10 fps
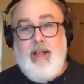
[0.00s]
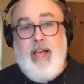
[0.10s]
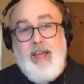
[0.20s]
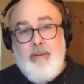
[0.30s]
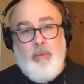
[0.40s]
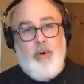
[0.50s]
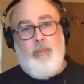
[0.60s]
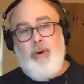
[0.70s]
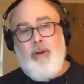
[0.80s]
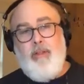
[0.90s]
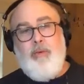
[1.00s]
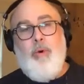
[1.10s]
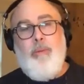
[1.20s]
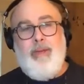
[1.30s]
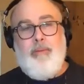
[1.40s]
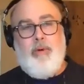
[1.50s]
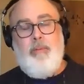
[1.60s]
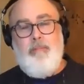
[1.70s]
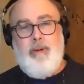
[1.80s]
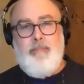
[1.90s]
And more importantly, you won't be able to
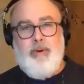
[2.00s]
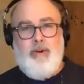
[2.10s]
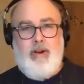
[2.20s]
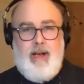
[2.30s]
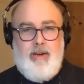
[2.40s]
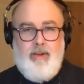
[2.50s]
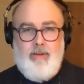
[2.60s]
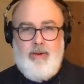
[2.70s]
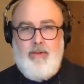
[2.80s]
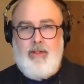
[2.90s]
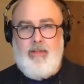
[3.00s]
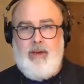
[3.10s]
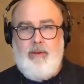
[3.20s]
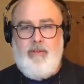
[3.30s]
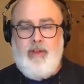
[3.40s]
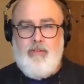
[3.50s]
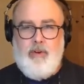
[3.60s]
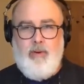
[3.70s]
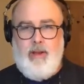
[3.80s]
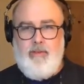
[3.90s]
remember how you learned the thing, which sounds
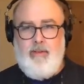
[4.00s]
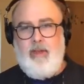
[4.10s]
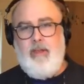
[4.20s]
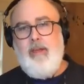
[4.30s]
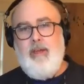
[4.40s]
crazy,